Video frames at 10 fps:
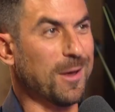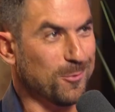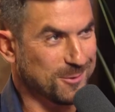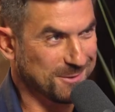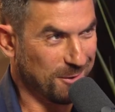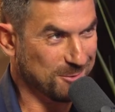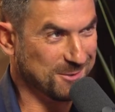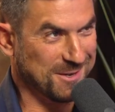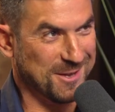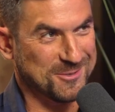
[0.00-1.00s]
I was
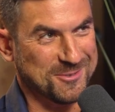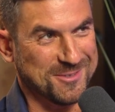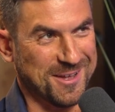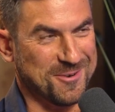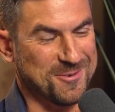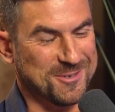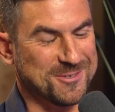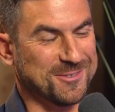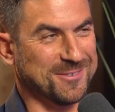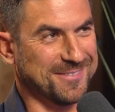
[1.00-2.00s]
going to ask you that
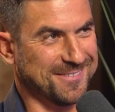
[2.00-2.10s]
question.